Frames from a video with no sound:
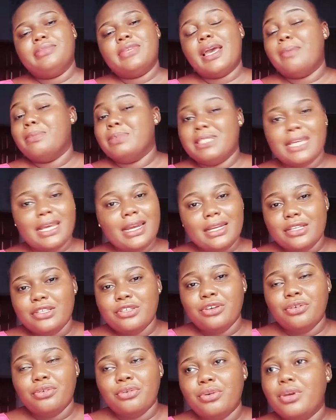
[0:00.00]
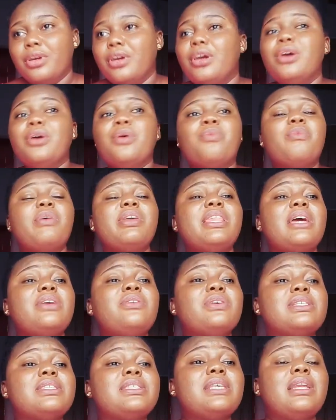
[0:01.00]
I'm telling you. Whether
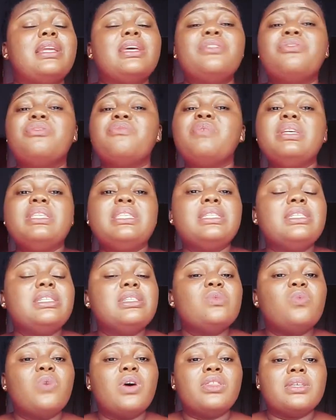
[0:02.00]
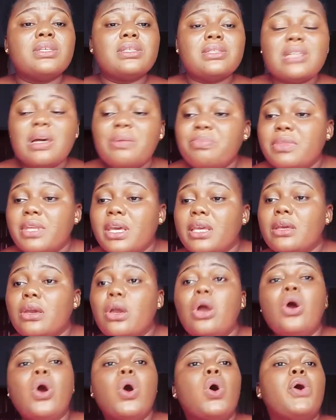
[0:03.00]
you're selling 3 CDs worth of something
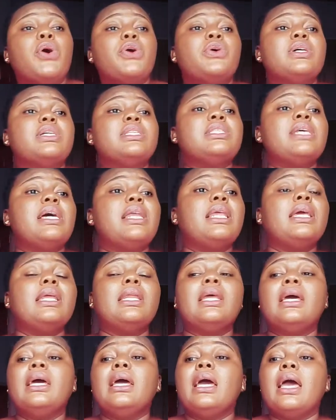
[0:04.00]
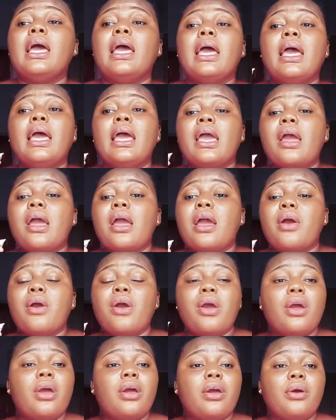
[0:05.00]
or you're selling
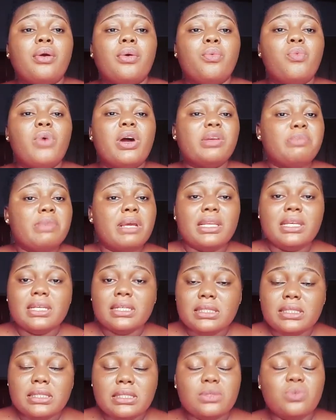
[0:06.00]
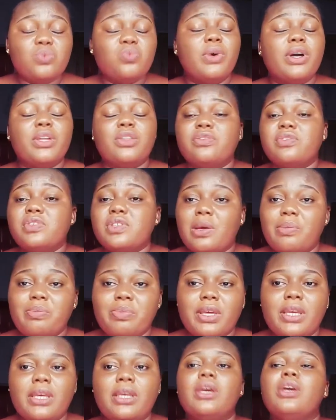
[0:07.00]
1 million CDs worth of
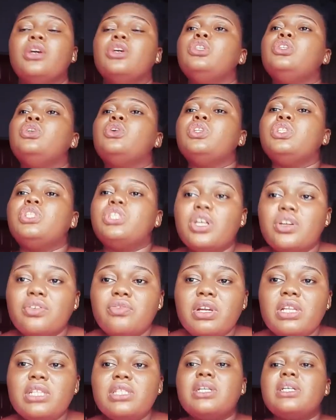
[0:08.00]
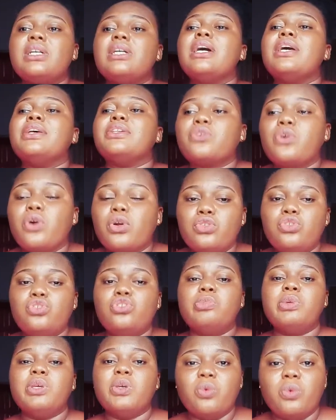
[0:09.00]
something, your generator has got
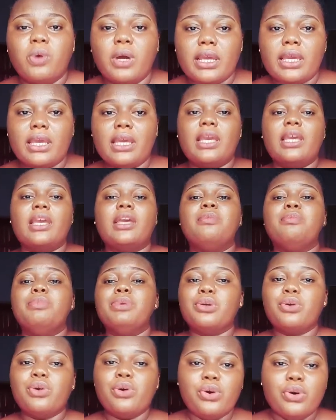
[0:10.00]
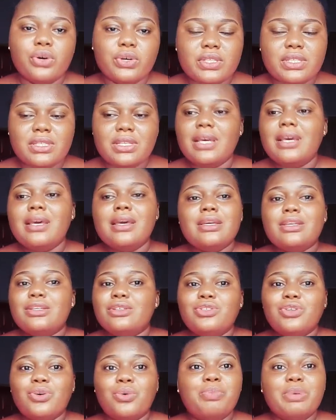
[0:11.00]
to be working because
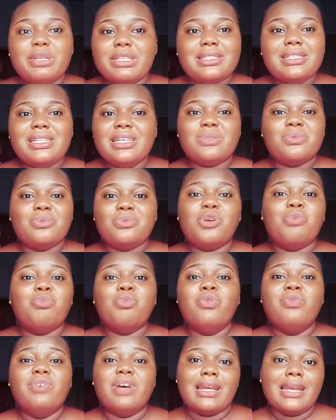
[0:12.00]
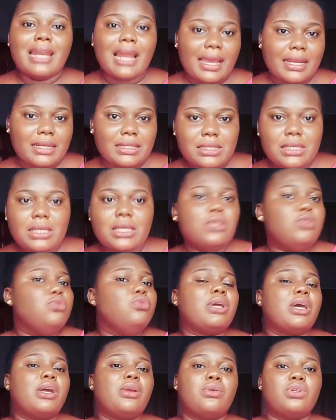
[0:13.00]
your business will not move at night.
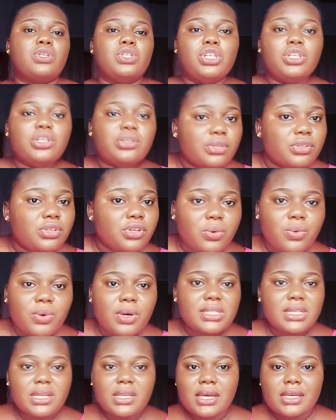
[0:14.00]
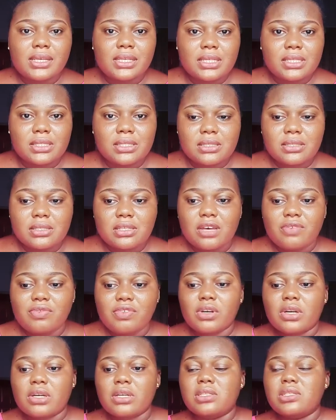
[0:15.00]
You cannot chill your water that you need to serve
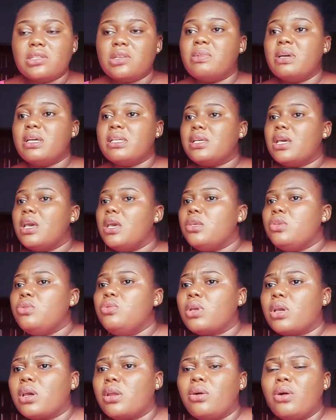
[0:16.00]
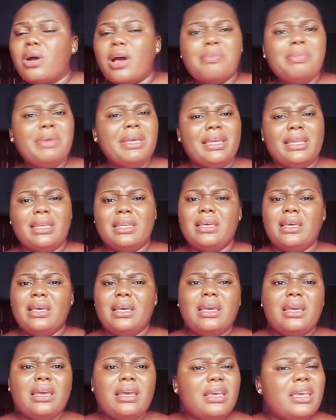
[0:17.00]
your customers. You cannot,
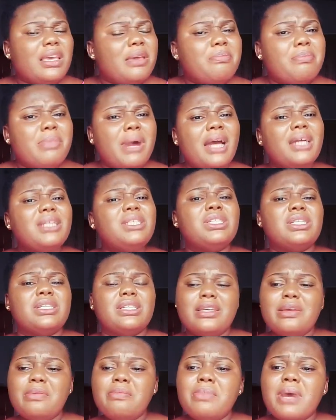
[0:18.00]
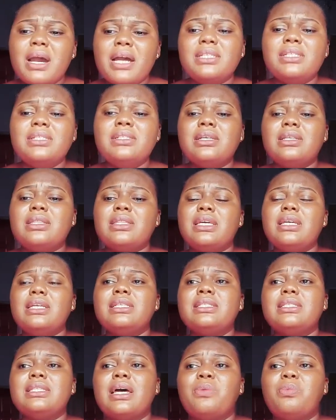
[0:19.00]
imagine the
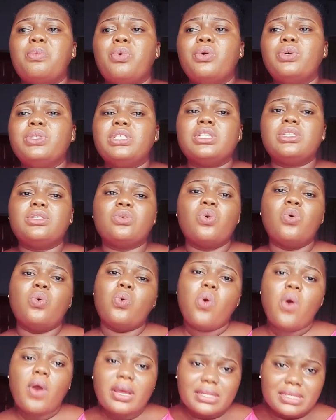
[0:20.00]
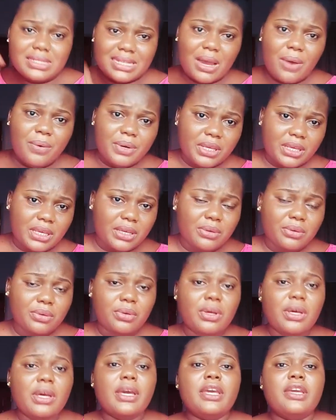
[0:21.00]
things that will just go
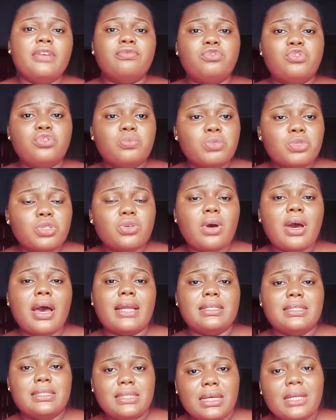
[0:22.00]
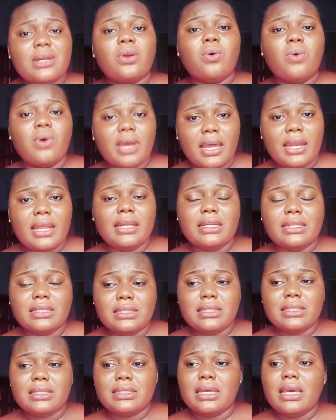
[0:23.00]
downhill if Doomso had stayed longer than it
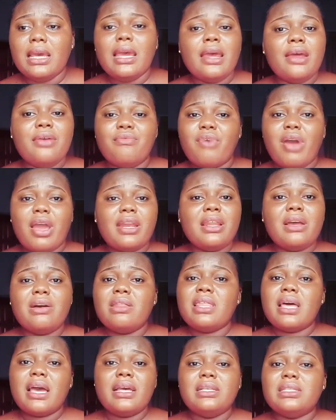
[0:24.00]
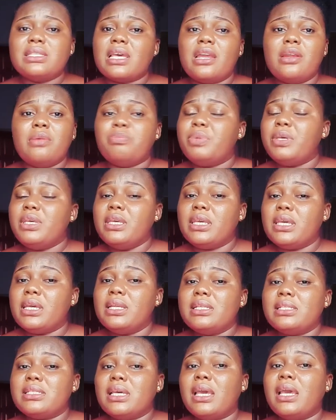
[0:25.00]
did. And right now that is kind of peaking
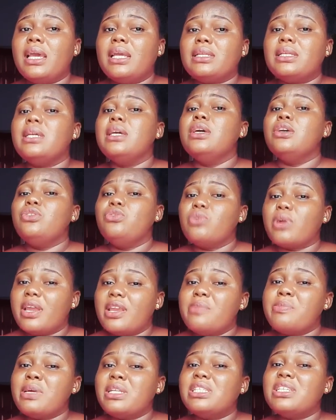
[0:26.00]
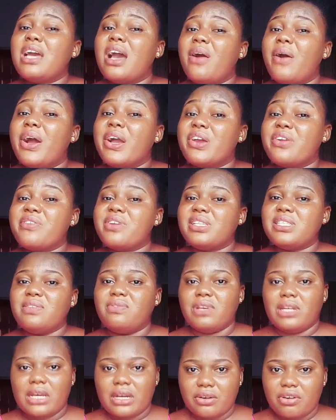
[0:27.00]
its head. You can imagine how
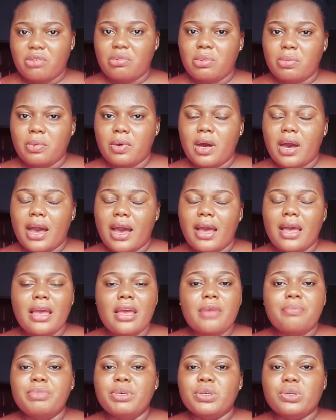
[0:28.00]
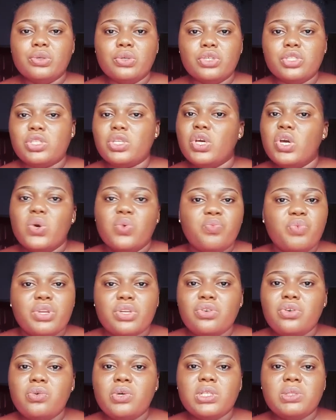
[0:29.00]
aggressive and angry people are because we
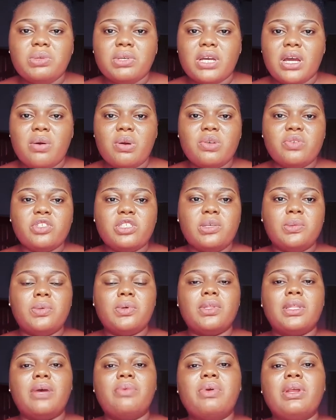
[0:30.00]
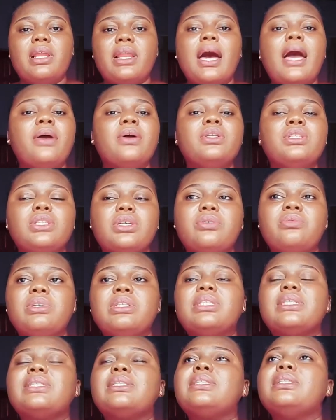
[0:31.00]
do not want to become one of those people that rely on
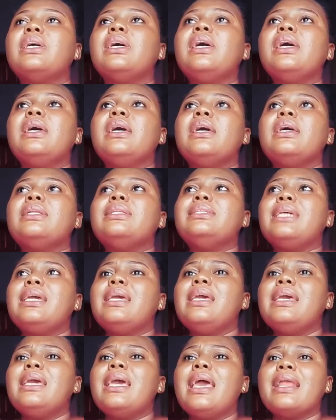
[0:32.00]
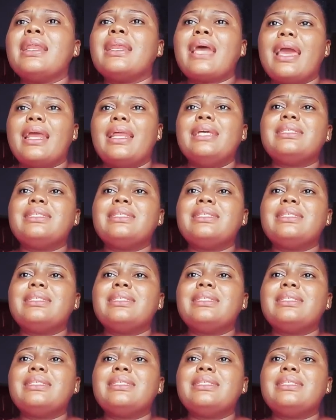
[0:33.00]
generators day and night.